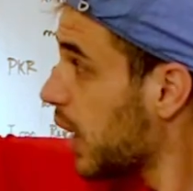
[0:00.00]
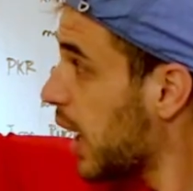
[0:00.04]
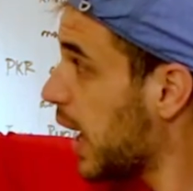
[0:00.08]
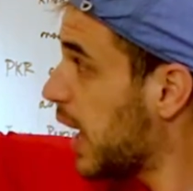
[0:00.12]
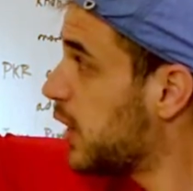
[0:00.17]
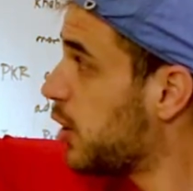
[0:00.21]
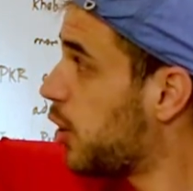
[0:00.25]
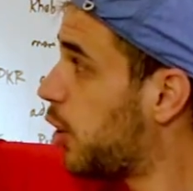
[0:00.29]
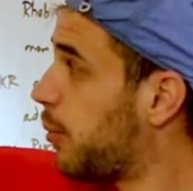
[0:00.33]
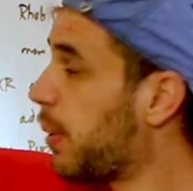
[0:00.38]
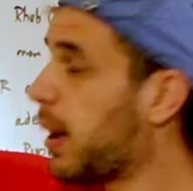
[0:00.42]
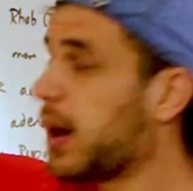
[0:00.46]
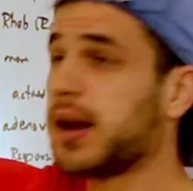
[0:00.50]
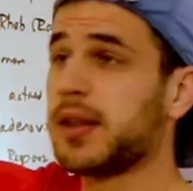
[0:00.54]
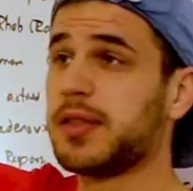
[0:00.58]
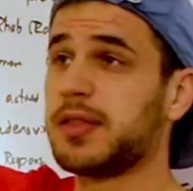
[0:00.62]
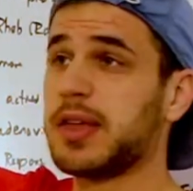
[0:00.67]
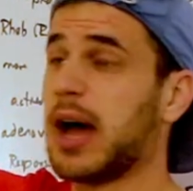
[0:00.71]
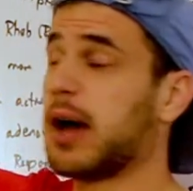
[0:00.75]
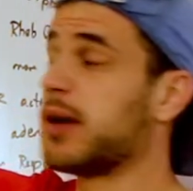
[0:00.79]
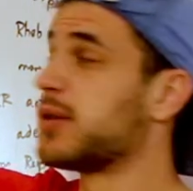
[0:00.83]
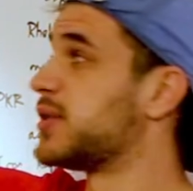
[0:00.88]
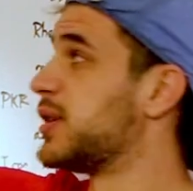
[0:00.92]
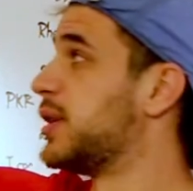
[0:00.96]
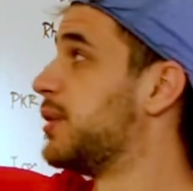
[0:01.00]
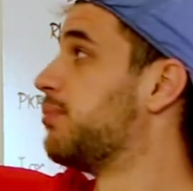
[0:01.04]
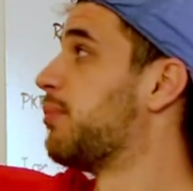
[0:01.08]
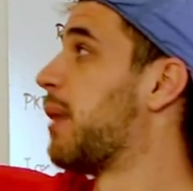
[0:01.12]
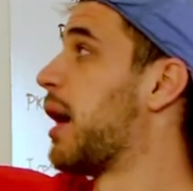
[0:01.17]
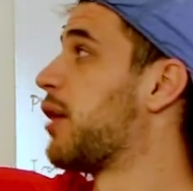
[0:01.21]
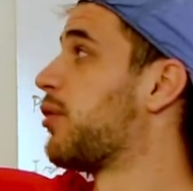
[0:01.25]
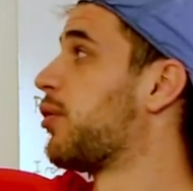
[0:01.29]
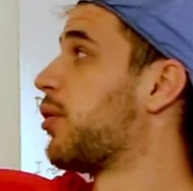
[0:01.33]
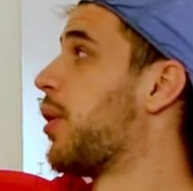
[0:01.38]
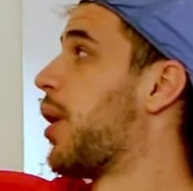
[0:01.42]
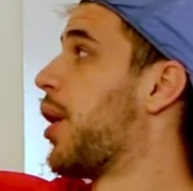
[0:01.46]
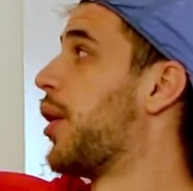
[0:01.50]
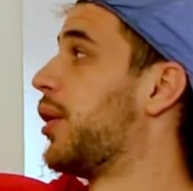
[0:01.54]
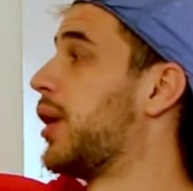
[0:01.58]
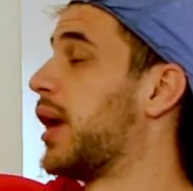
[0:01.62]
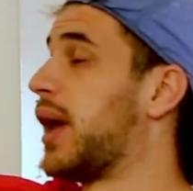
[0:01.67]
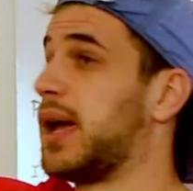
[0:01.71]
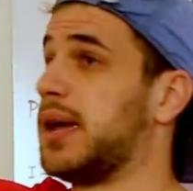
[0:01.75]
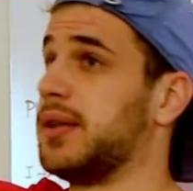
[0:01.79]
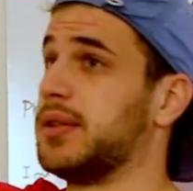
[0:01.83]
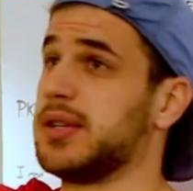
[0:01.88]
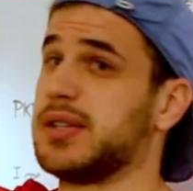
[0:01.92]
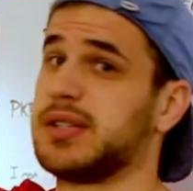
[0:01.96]
And there are about 1,000
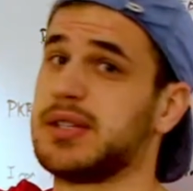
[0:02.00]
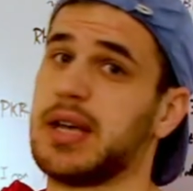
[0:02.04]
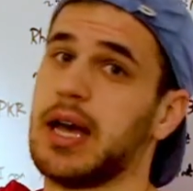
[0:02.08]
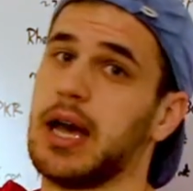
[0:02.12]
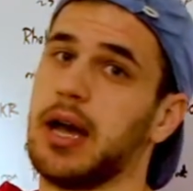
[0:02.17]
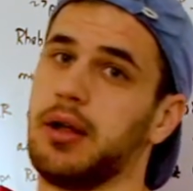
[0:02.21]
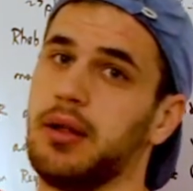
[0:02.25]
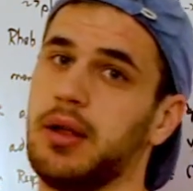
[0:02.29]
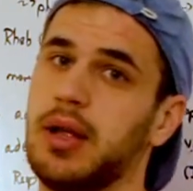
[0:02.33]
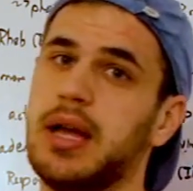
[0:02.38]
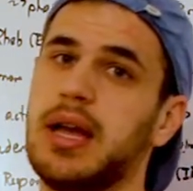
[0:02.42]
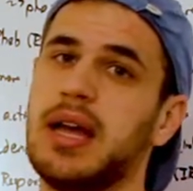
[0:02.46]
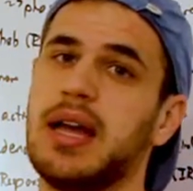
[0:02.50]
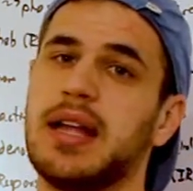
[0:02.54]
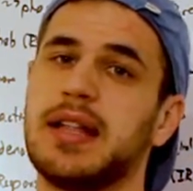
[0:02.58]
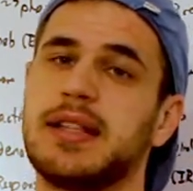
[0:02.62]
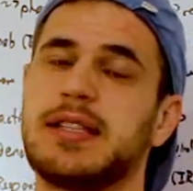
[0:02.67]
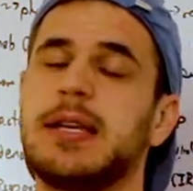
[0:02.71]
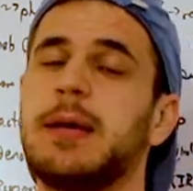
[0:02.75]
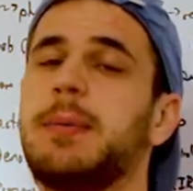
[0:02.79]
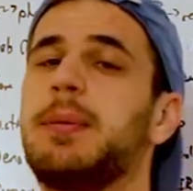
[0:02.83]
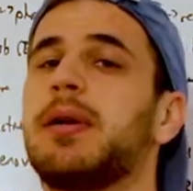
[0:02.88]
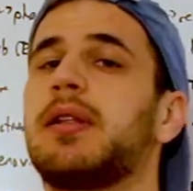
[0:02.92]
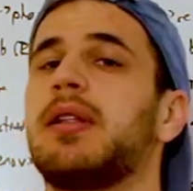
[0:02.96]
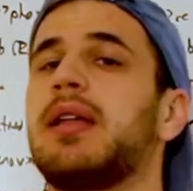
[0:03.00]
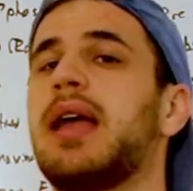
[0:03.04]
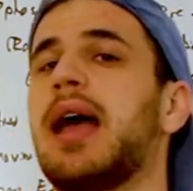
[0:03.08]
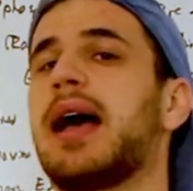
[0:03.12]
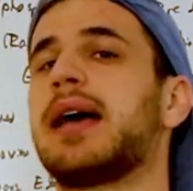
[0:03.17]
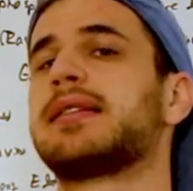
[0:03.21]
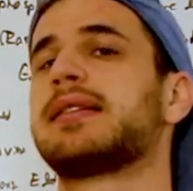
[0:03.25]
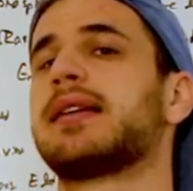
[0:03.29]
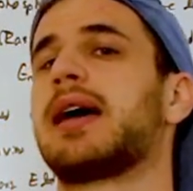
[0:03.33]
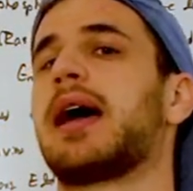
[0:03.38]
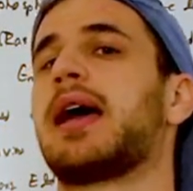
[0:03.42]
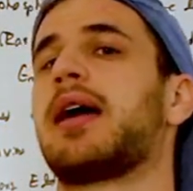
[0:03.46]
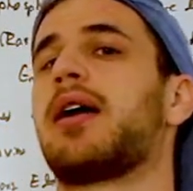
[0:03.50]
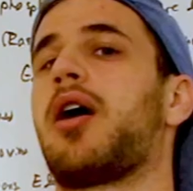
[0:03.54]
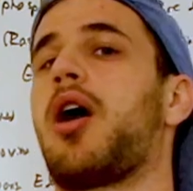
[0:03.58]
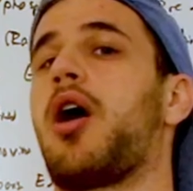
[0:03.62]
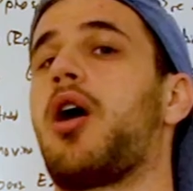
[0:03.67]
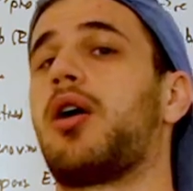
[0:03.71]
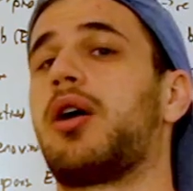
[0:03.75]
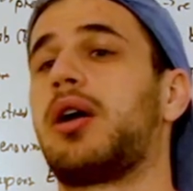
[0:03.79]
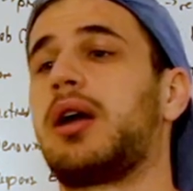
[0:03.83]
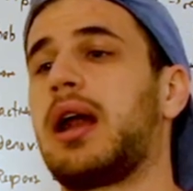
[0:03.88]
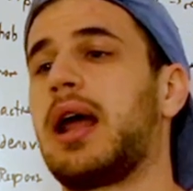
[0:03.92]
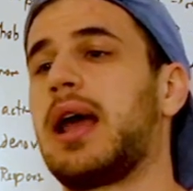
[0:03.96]
microRNA in the cell. Typically,
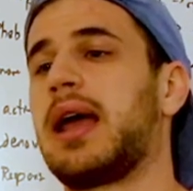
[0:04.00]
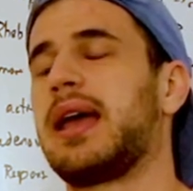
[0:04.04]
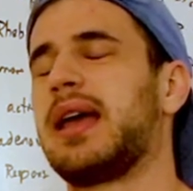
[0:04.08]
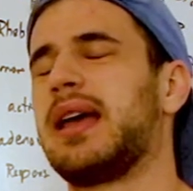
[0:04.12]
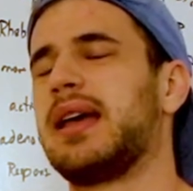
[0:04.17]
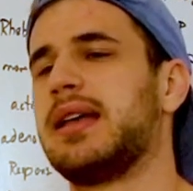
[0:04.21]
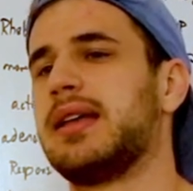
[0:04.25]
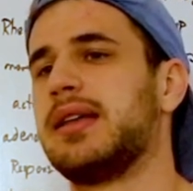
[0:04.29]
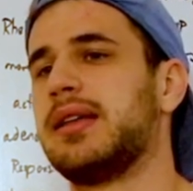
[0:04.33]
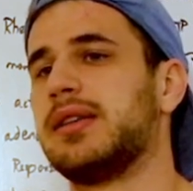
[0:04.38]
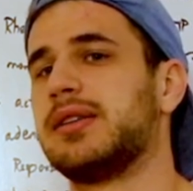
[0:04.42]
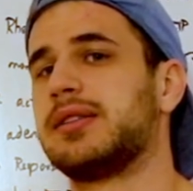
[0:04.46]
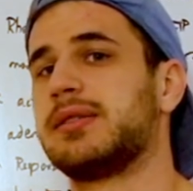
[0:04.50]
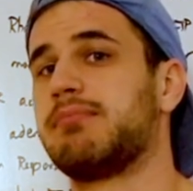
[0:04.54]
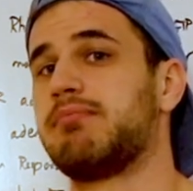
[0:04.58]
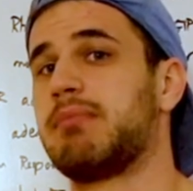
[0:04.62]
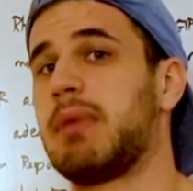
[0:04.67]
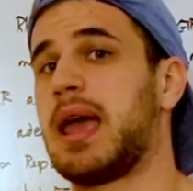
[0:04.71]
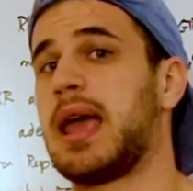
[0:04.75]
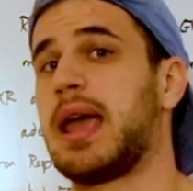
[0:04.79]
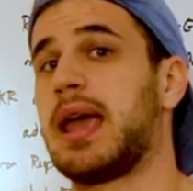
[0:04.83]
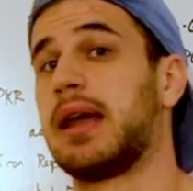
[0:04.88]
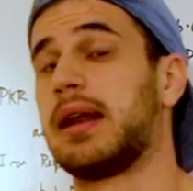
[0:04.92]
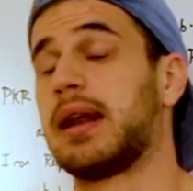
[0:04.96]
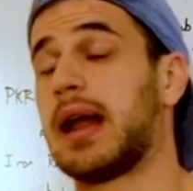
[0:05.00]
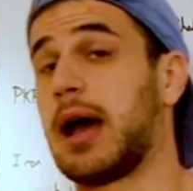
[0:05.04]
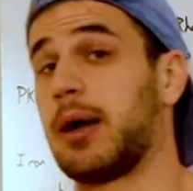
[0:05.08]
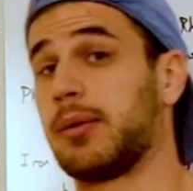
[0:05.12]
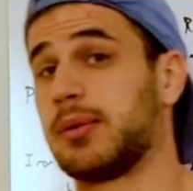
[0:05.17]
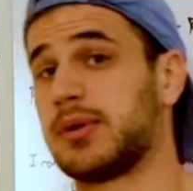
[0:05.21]
siRNA is made